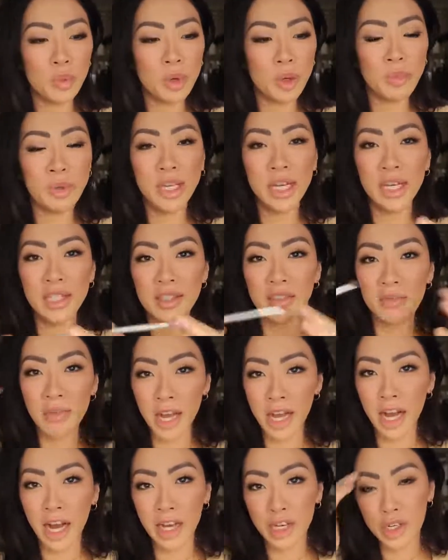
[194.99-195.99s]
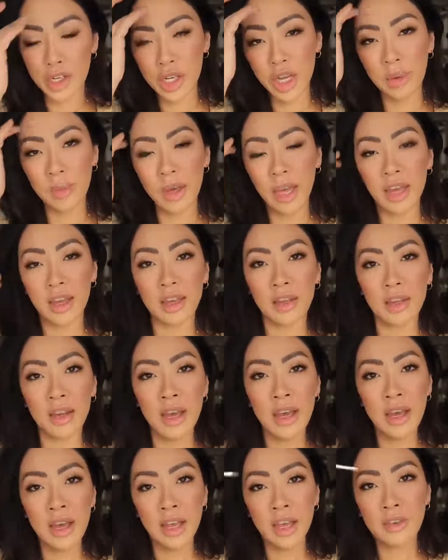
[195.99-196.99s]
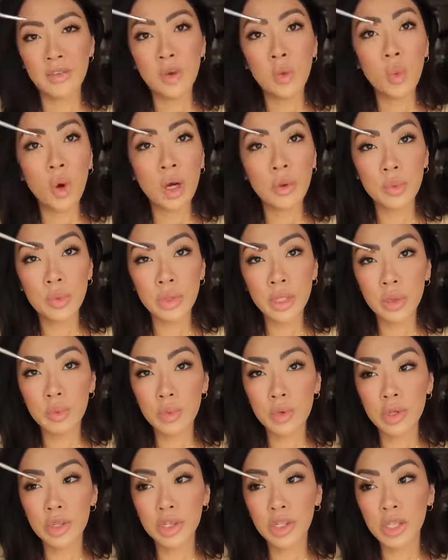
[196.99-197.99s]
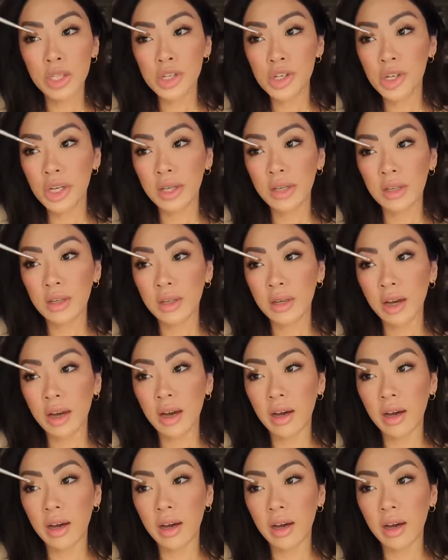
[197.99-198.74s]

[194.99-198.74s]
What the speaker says: but because of my eye shape, and if you want really precision